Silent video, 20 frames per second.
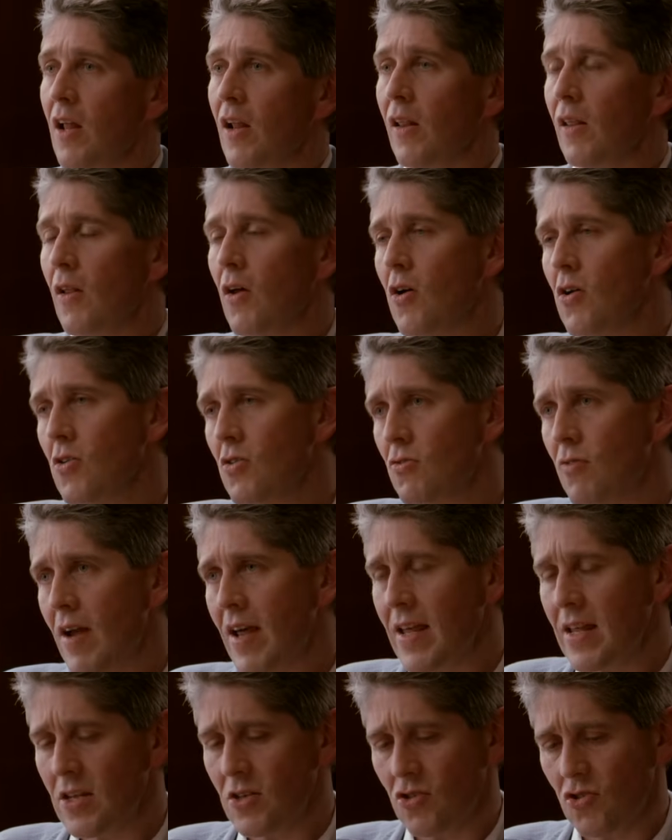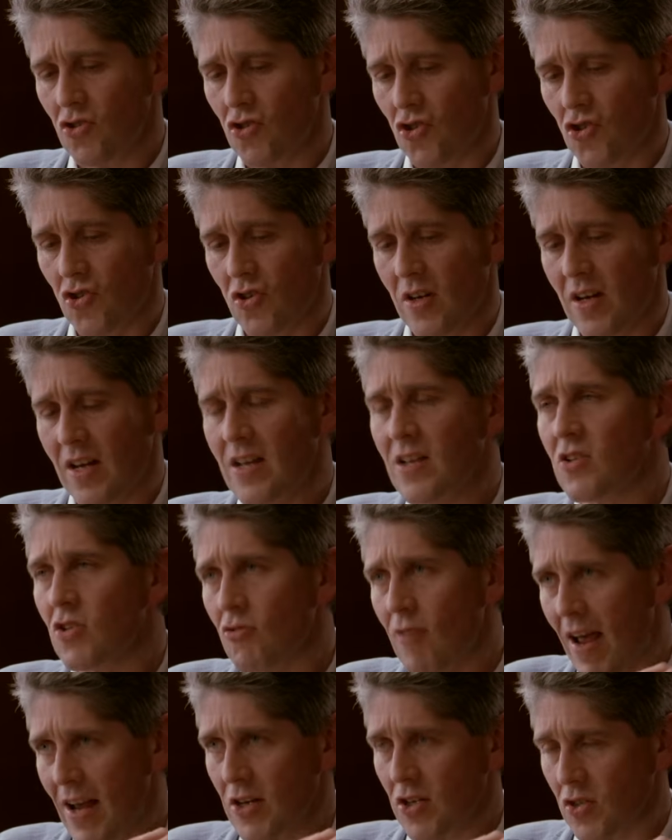long-range
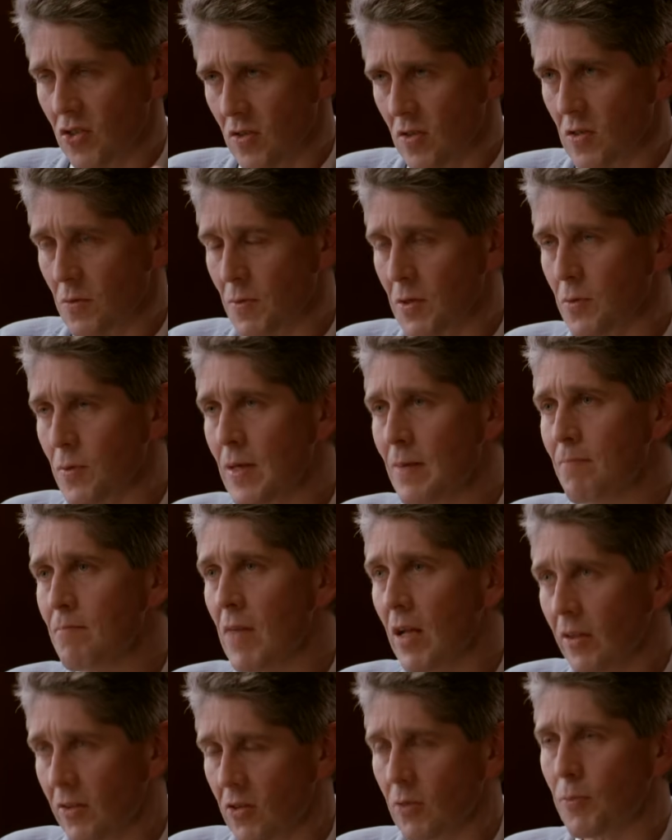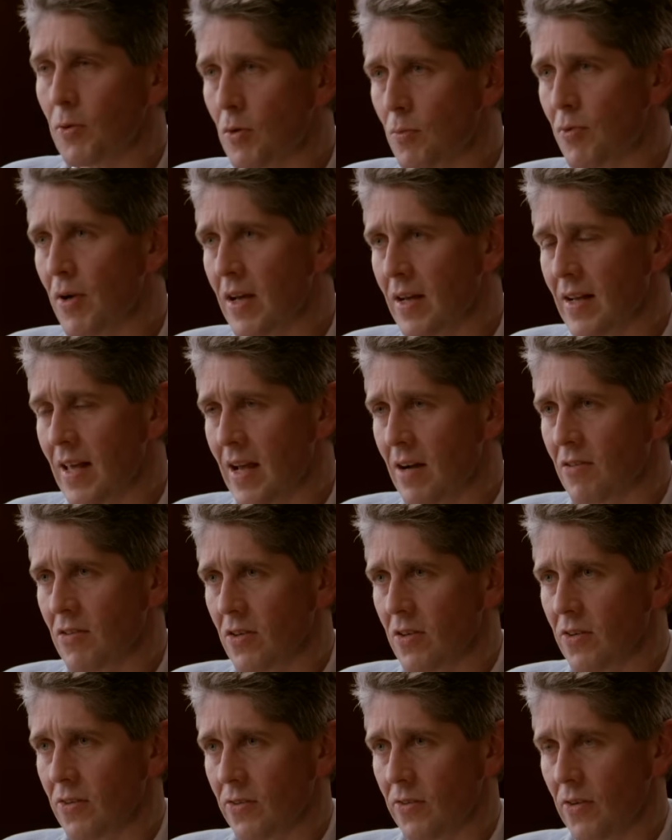interactions between multiple brain
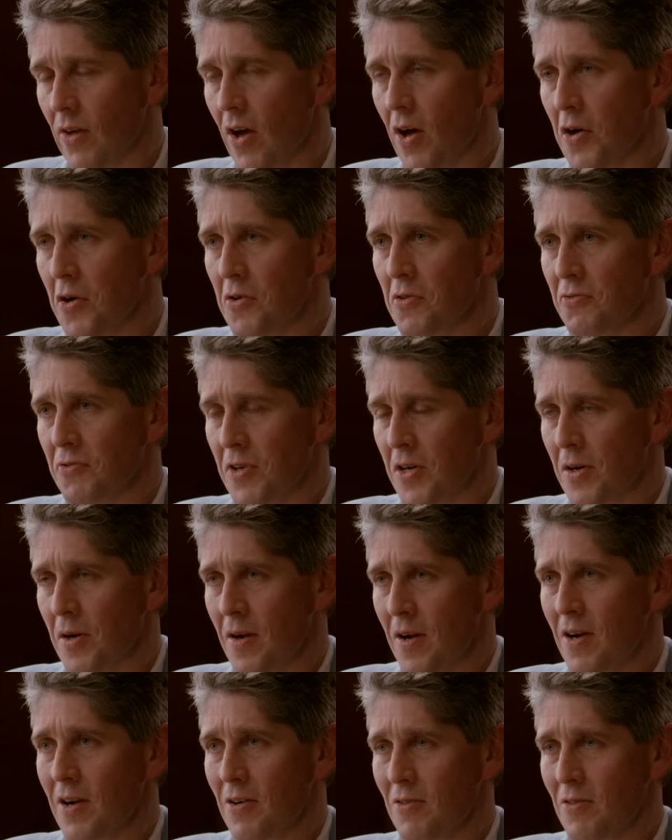areas over